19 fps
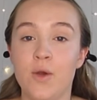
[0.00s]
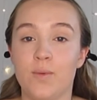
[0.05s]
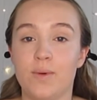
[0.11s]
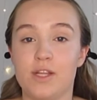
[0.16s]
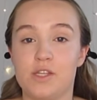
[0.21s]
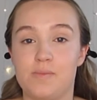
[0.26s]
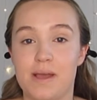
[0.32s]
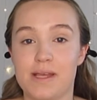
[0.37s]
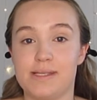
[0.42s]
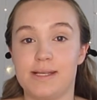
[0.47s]

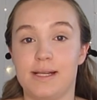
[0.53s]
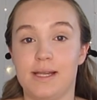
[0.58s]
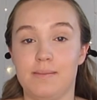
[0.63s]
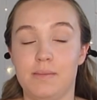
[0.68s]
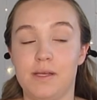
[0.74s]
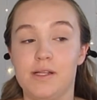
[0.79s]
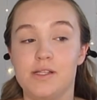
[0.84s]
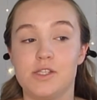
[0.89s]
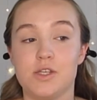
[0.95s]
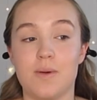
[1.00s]
which basically
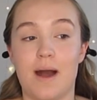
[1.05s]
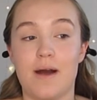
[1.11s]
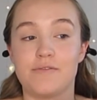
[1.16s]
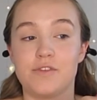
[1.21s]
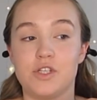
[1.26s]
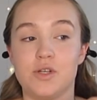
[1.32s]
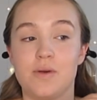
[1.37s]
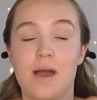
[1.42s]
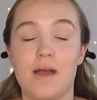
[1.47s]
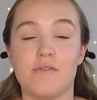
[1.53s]
means you have
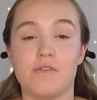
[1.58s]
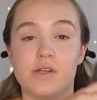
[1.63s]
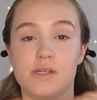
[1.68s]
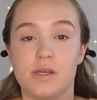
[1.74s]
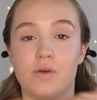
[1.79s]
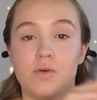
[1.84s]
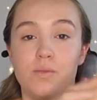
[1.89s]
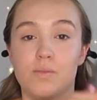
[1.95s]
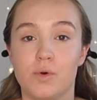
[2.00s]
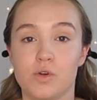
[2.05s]
to do every
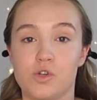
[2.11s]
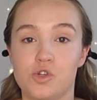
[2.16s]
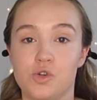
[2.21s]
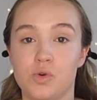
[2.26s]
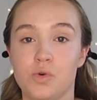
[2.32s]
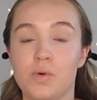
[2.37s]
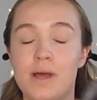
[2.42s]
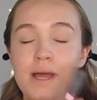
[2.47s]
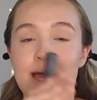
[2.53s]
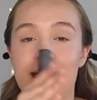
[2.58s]
single
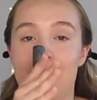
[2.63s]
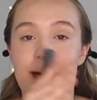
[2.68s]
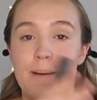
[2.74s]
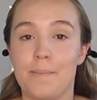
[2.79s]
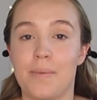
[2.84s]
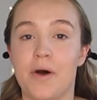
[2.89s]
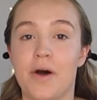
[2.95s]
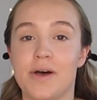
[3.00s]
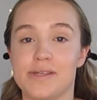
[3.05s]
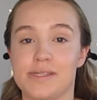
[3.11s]
module
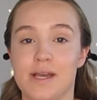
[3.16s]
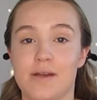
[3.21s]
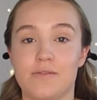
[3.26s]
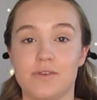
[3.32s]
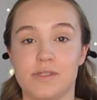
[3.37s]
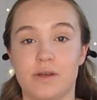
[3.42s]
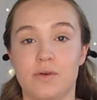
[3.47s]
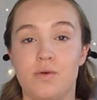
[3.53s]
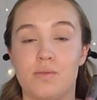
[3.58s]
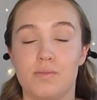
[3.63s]
and pass every
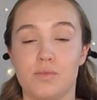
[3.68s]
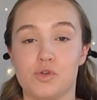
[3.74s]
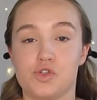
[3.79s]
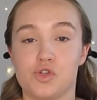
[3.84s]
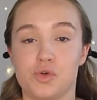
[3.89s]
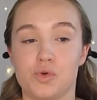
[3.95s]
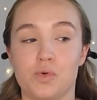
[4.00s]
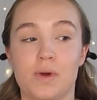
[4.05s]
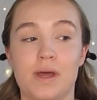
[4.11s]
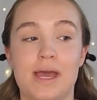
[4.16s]
single
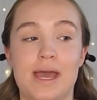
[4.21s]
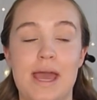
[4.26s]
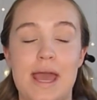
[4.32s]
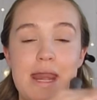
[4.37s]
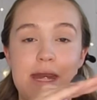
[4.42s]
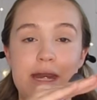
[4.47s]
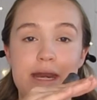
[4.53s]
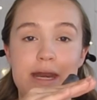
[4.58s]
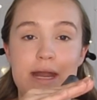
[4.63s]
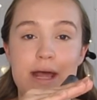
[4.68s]
module
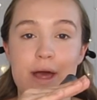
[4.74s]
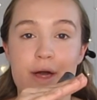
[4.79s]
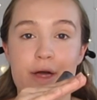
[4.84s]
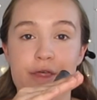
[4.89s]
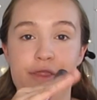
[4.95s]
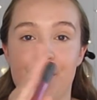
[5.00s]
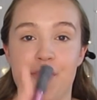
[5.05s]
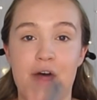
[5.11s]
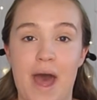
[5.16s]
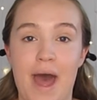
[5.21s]
in
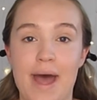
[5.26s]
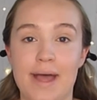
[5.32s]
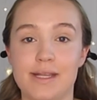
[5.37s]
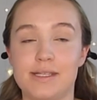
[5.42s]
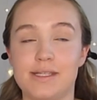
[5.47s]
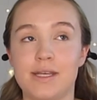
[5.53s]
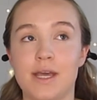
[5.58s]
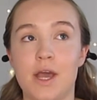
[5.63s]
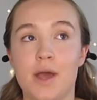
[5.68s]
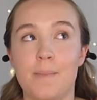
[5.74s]

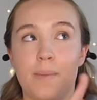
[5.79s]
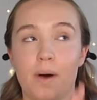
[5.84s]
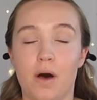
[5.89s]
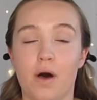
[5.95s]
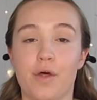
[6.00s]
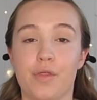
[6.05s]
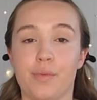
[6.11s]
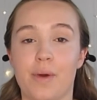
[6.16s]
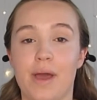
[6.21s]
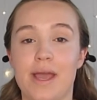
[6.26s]
that
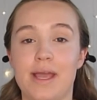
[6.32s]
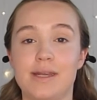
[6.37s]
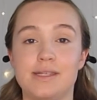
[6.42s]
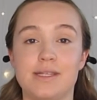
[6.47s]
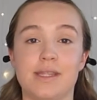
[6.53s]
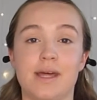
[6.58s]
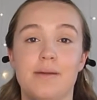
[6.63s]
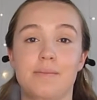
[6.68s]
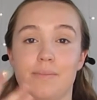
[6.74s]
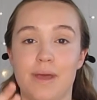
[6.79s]
pathway
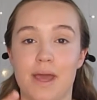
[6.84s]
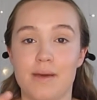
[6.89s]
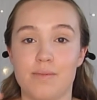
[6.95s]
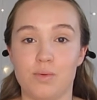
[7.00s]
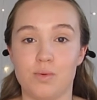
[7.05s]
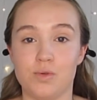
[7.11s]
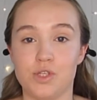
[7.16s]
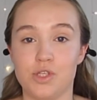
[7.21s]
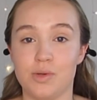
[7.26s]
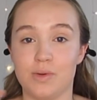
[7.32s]
to then be
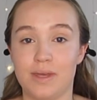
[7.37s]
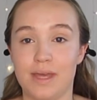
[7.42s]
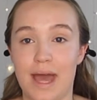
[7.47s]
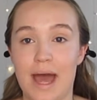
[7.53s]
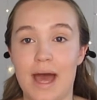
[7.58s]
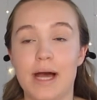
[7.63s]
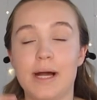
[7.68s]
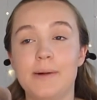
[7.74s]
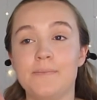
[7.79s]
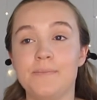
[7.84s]
able to
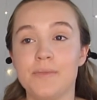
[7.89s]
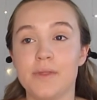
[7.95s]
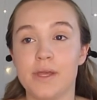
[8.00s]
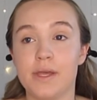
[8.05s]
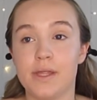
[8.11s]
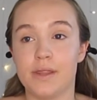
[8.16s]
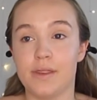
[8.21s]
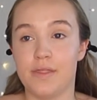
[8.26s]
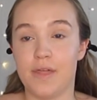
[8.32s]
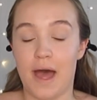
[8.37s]
get
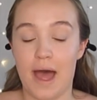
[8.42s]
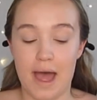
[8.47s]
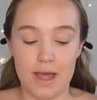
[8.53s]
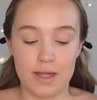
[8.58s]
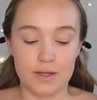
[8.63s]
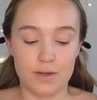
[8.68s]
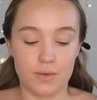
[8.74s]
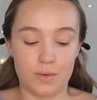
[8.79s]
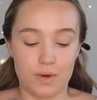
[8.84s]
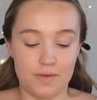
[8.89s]

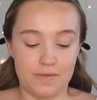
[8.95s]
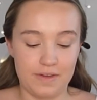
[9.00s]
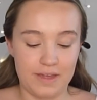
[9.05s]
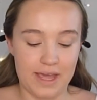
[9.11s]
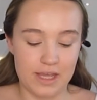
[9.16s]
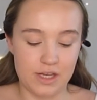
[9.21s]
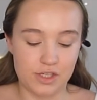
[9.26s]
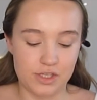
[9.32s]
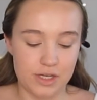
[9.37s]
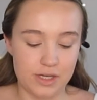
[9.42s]
that
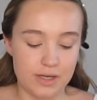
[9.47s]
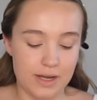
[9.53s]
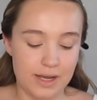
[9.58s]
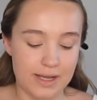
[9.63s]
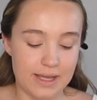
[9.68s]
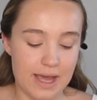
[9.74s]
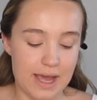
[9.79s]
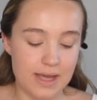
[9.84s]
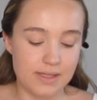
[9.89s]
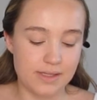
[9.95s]
qualification, I
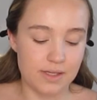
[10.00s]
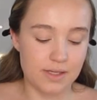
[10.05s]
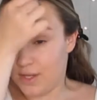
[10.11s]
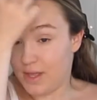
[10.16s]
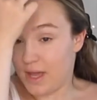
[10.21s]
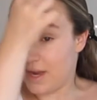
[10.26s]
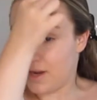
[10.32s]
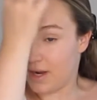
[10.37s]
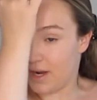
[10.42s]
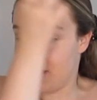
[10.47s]
guess. So
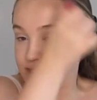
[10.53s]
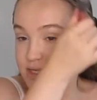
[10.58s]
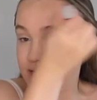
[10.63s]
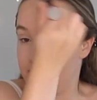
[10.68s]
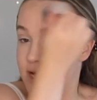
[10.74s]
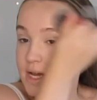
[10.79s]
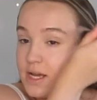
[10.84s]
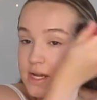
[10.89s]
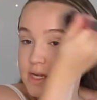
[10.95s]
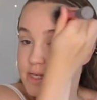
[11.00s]
then I
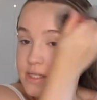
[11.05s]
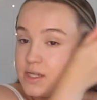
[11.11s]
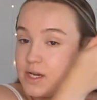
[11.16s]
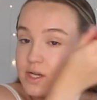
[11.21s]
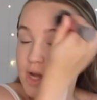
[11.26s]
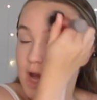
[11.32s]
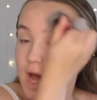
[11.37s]
did